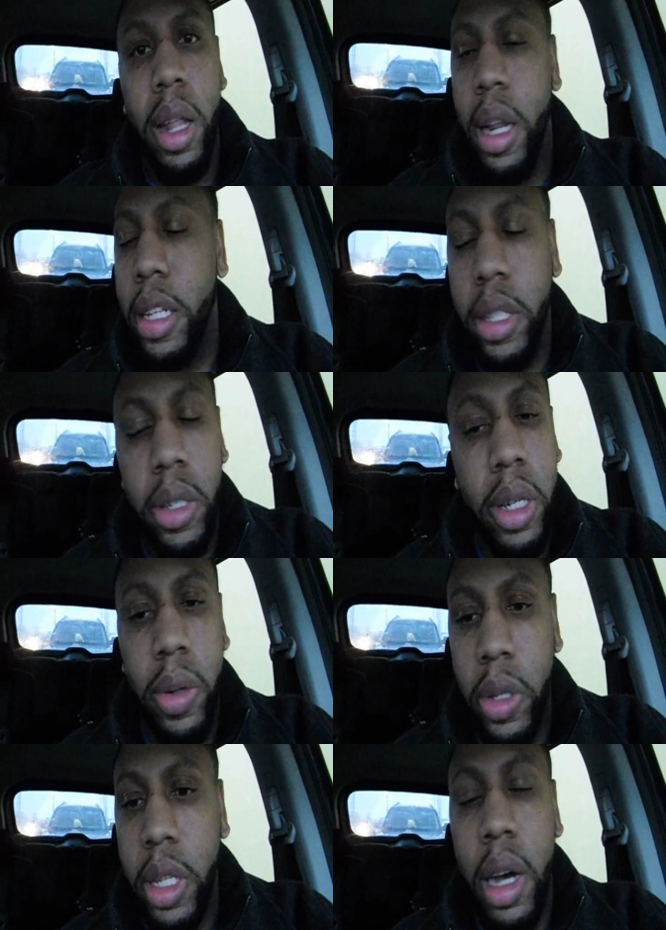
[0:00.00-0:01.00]
that's
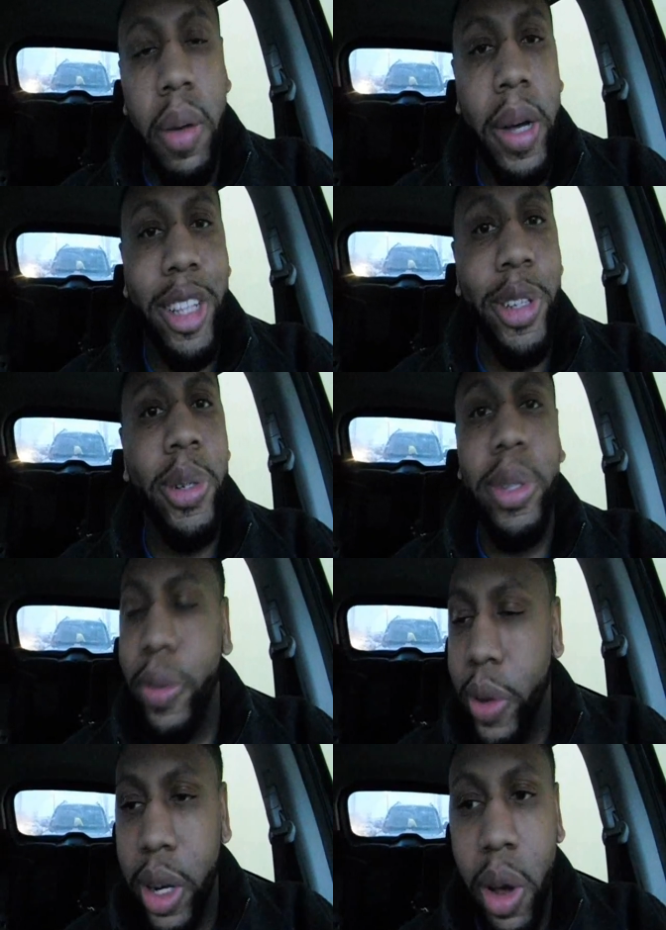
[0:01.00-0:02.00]
good. Let's talk about tools.
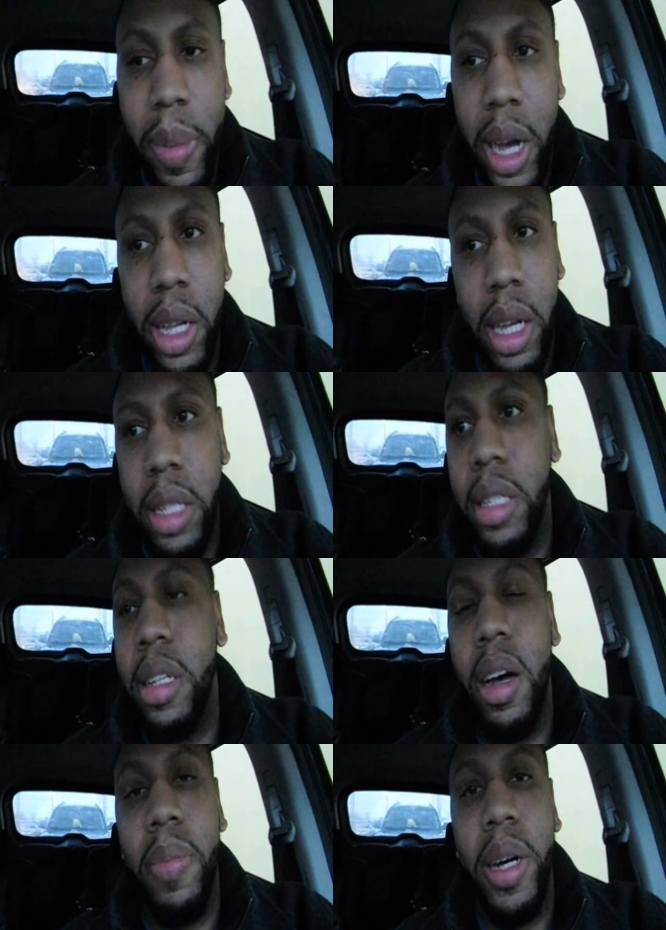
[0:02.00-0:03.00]
If you want to know about cuts, let's
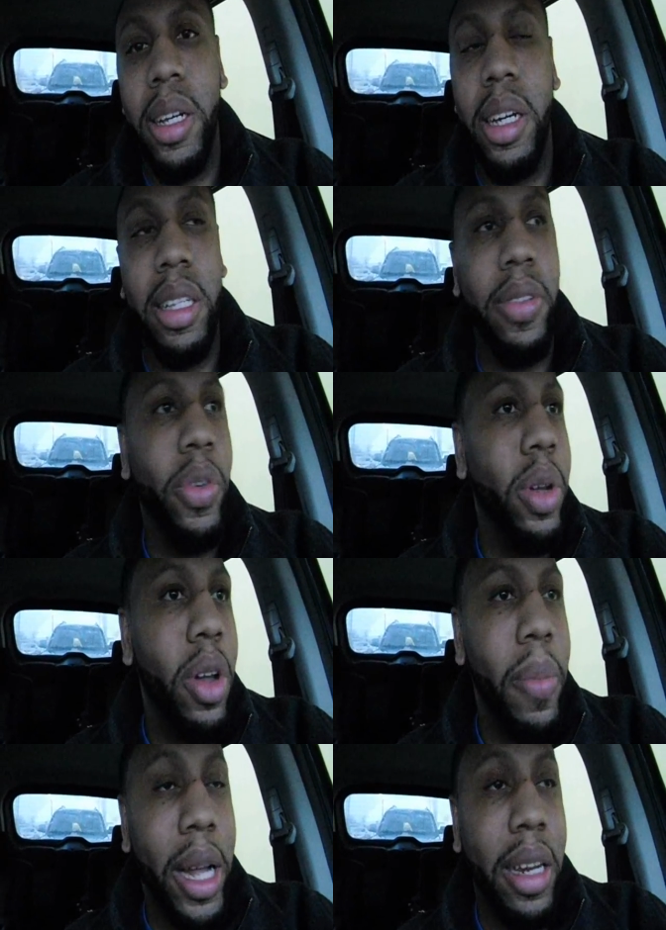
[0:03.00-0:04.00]
talk about cuts. If you want to
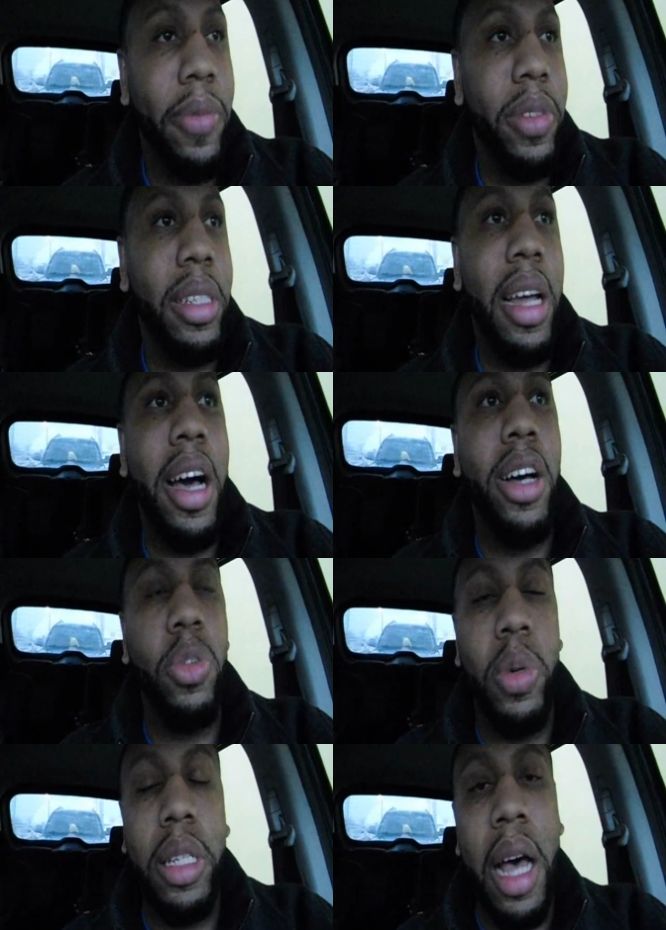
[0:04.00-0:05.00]
know about different
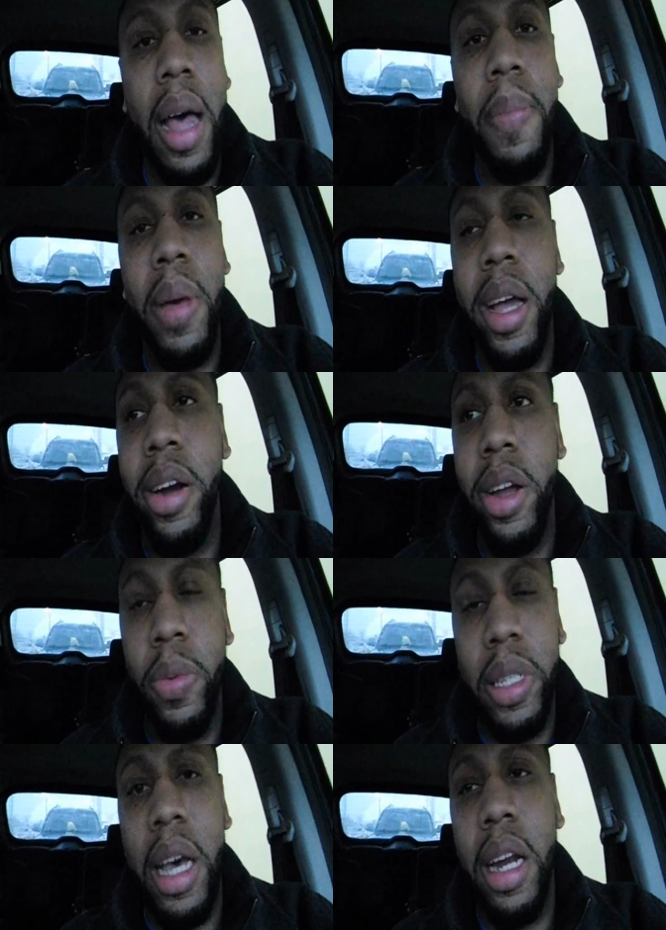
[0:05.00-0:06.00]
styles, what's hot in my area,
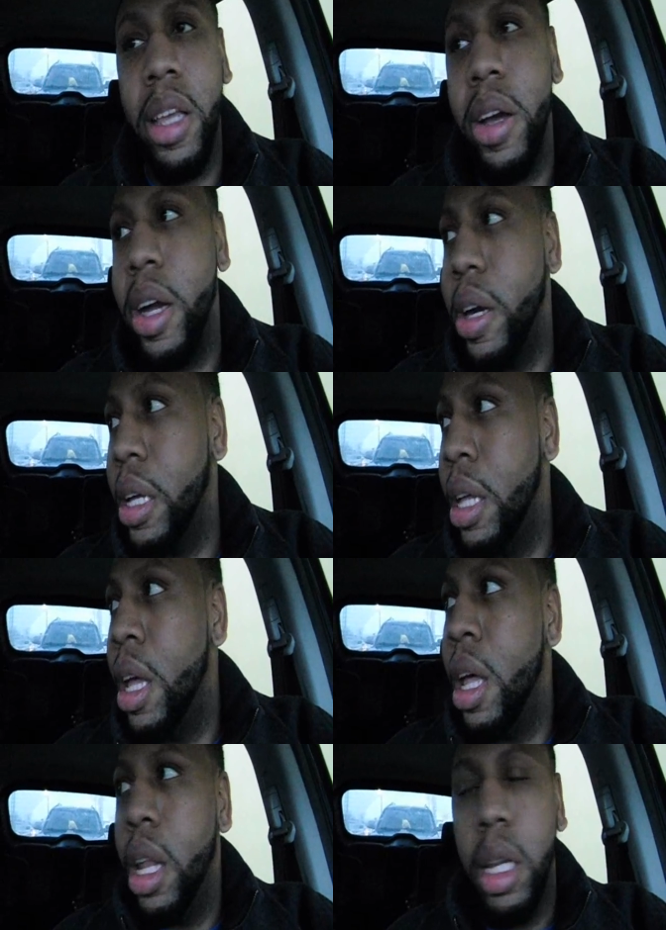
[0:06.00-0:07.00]
what's hot in your area,
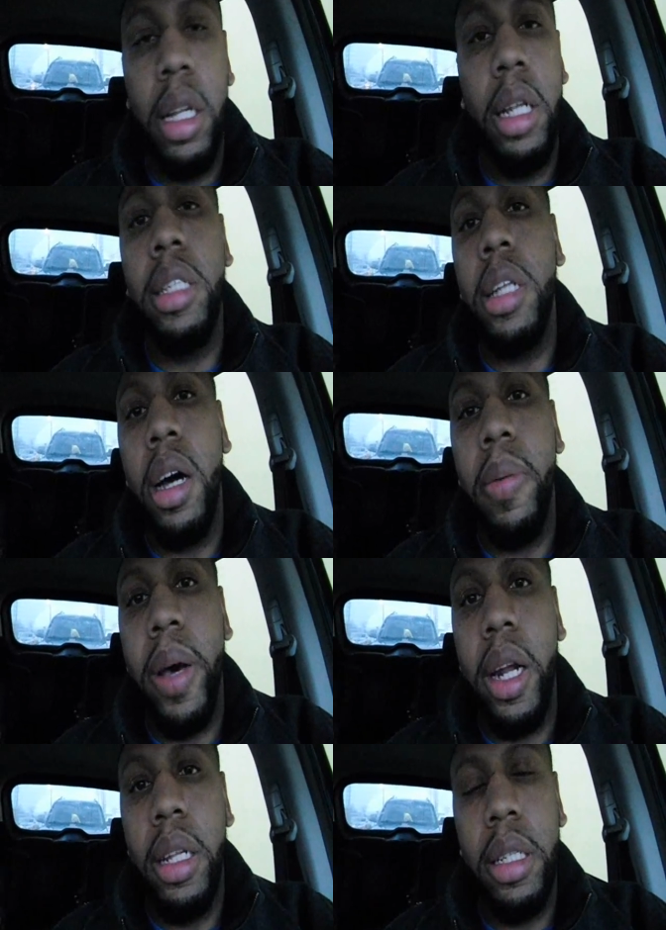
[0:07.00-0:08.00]
let's talk
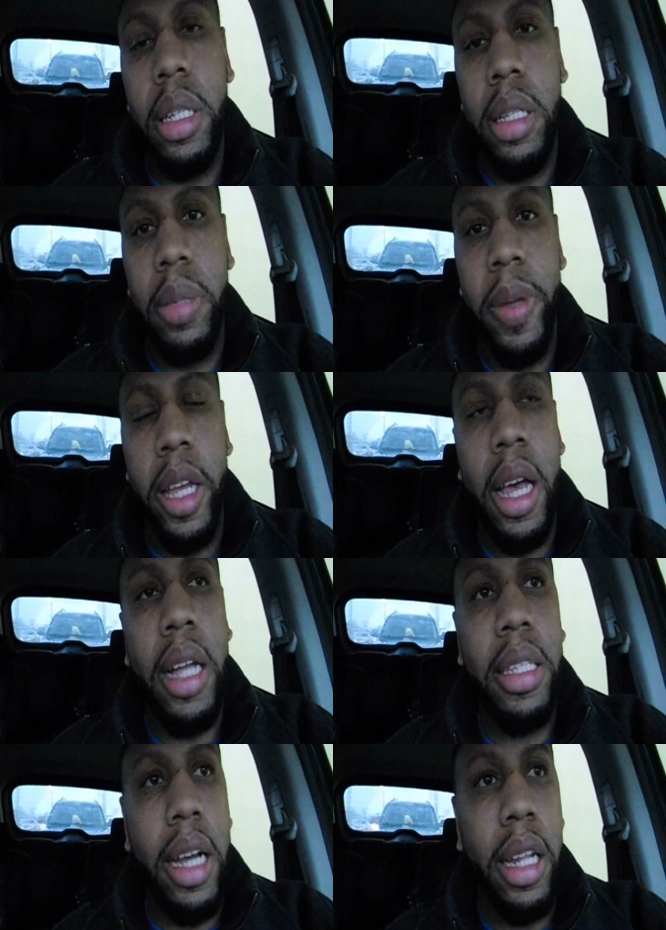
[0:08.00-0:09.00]
about it. Let's make
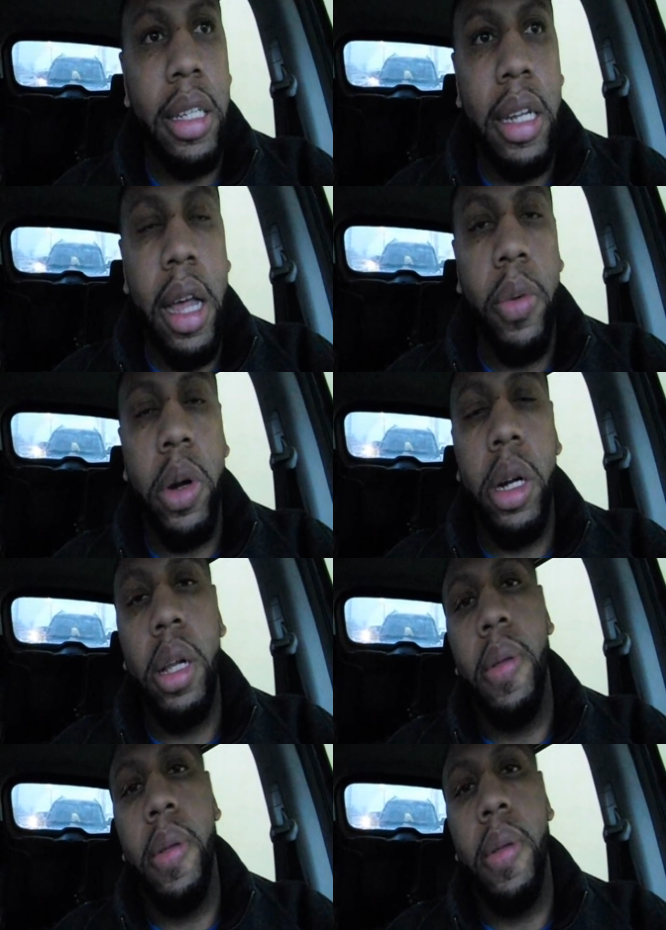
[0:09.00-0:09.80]
contact. Let's network.